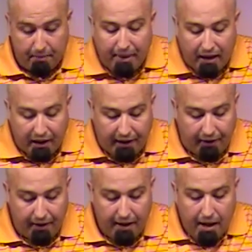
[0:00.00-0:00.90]
Be
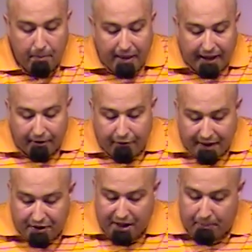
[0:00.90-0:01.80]
clear. Be
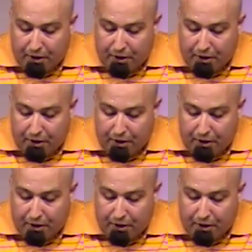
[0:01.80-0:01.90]
convincing,